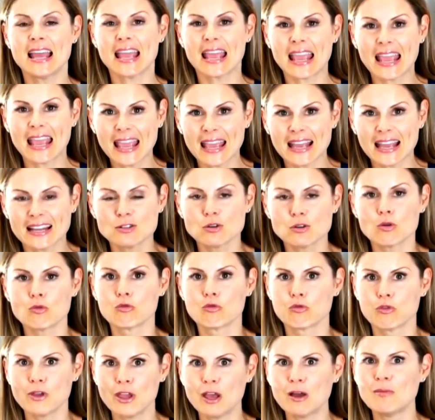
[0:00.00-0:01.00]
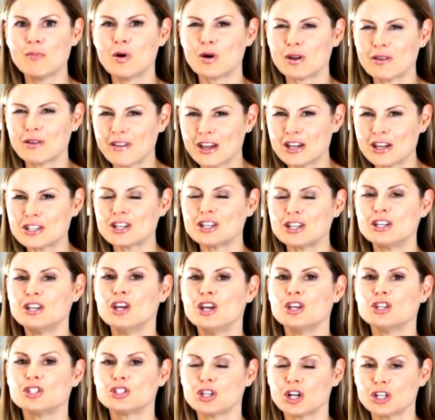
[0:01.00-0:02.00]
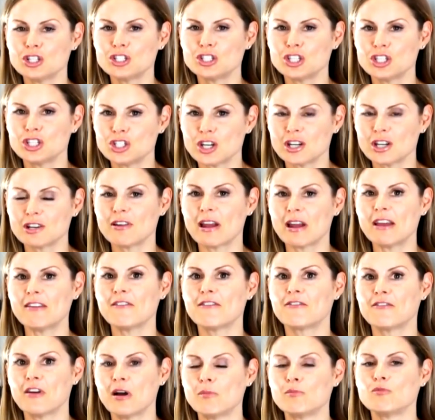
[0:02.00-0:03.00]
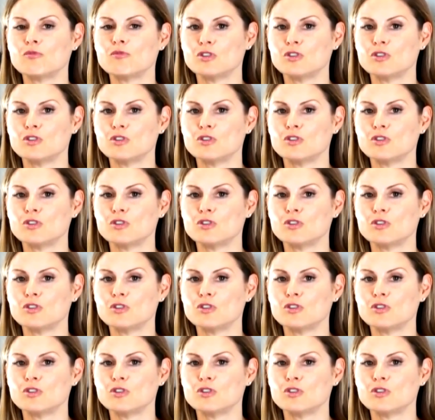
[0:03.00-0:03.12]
and real motivation starts to generate from